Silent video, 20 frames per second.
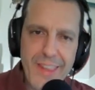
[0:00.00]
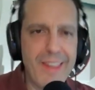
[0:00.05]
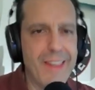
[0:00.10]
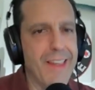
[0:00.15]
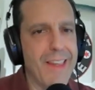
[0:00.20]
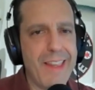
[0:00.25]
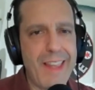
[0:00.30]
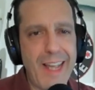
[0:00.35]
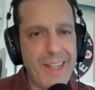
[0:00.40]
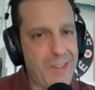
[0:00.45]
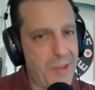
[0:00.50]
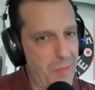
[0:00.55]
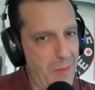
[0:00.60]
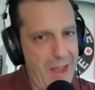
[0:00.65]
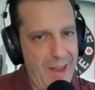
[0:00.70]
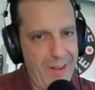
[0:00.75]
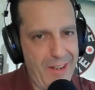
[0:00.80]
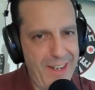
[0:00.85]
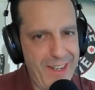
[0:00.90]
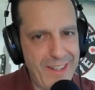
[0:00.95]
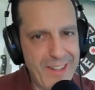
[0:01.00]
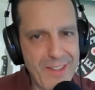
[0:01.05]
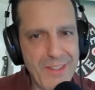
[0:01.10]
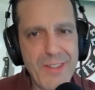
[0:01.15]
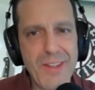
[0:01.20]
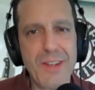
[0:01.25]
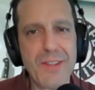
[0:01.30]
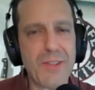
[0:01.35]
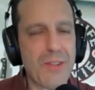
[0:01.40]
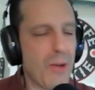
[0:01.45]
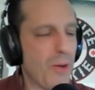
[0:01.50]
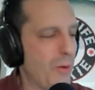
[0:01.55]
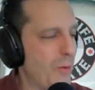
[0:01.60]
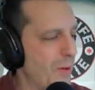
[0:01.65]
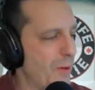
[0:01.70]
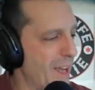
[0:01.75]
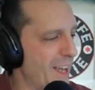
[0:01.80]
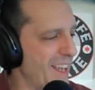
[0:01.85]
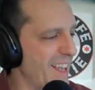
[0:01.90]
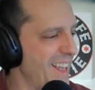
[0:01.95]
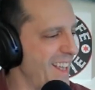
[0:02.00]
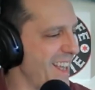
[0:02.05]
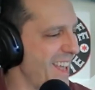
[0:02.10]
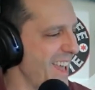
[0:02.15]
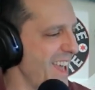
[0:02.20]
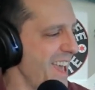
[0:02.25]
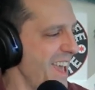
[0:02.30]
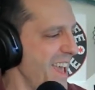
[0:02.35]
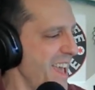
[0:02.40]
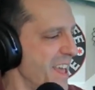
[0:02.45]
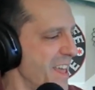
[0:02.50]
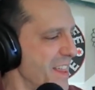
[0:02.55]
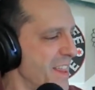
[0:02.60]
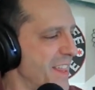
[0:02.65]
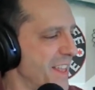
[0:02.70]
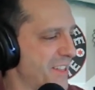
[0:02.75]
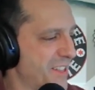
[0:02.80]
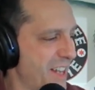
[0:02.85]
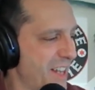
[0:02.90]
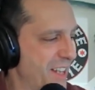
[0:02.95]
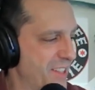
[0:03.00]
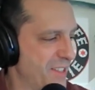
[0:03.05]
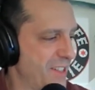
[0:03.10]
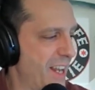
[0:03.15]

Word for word: That's about it. So this has